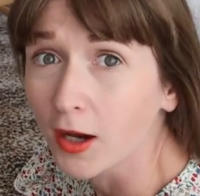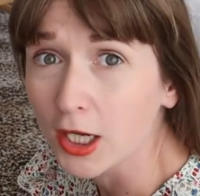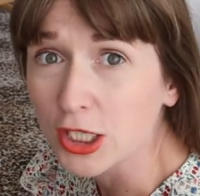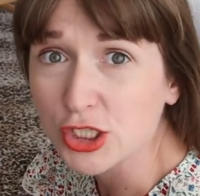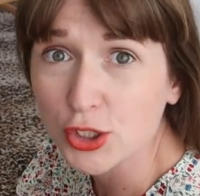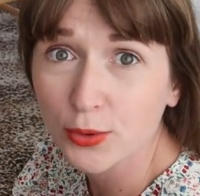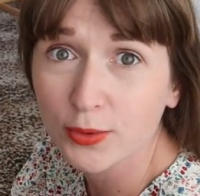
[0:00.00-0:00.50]

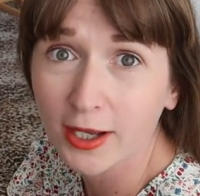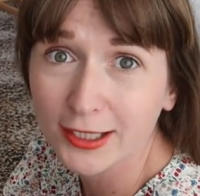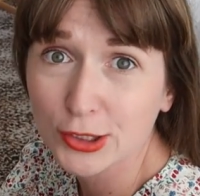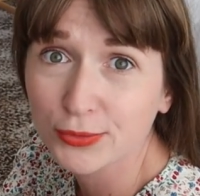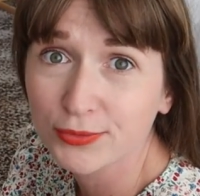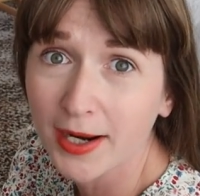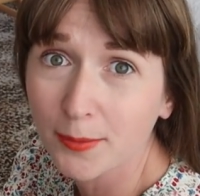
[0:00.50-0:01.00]
I do
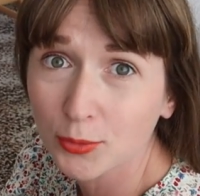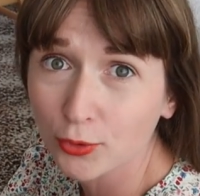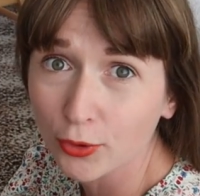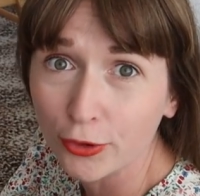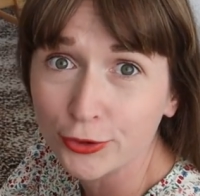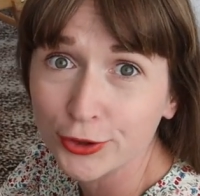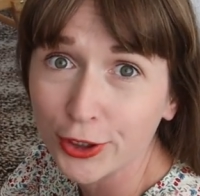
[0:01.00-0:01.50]
like to
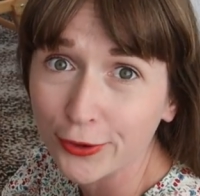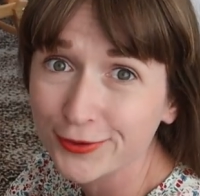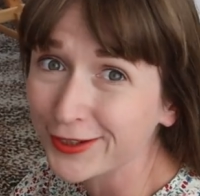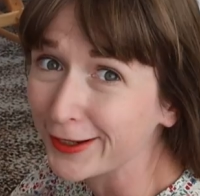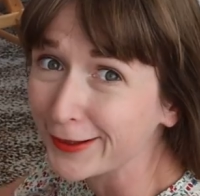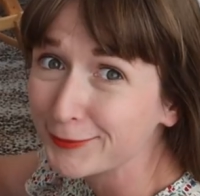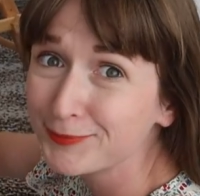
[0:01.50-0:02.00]
ramble on,
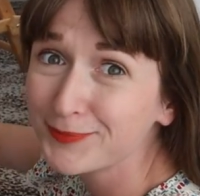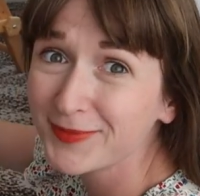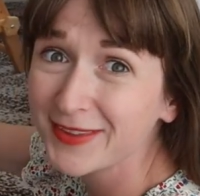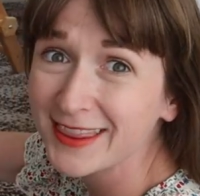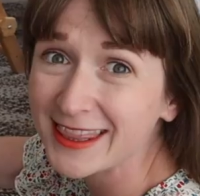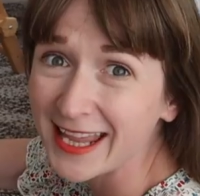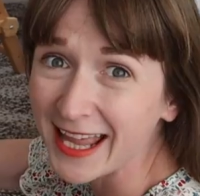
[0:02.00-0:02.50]
don't I?
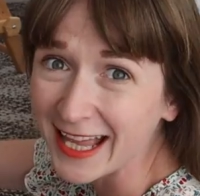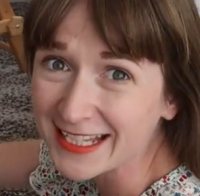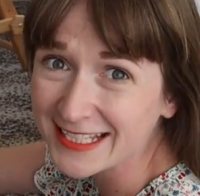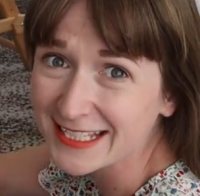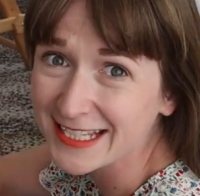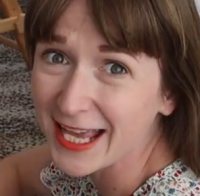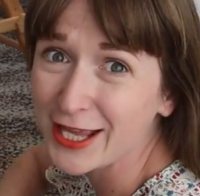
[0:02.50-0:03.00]

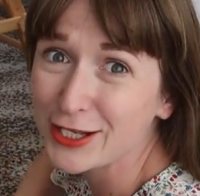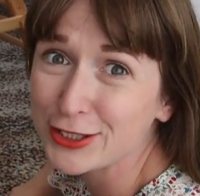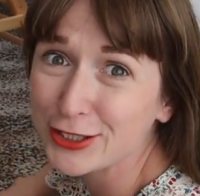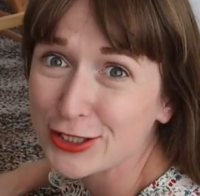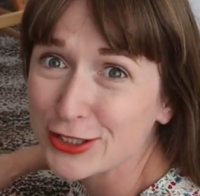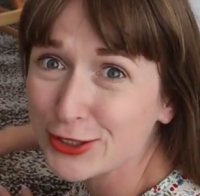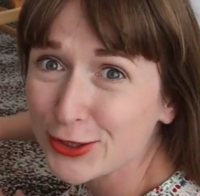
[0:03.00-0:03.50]
Let's
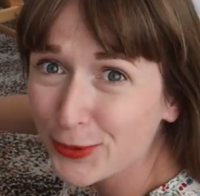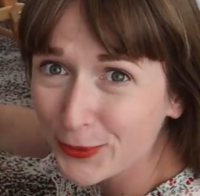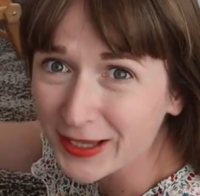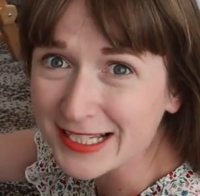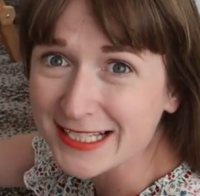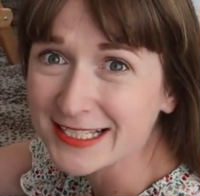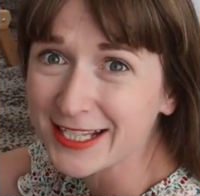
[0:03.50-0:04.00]

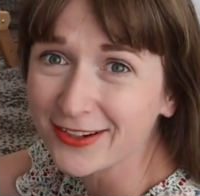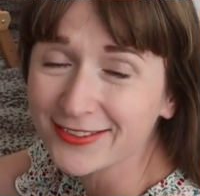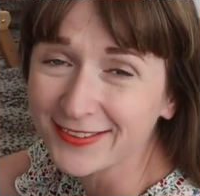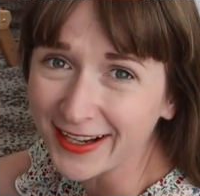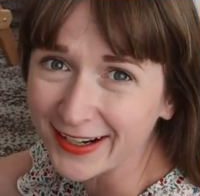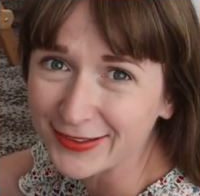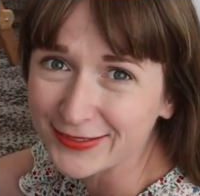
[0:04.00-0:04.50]
sort this stuff out.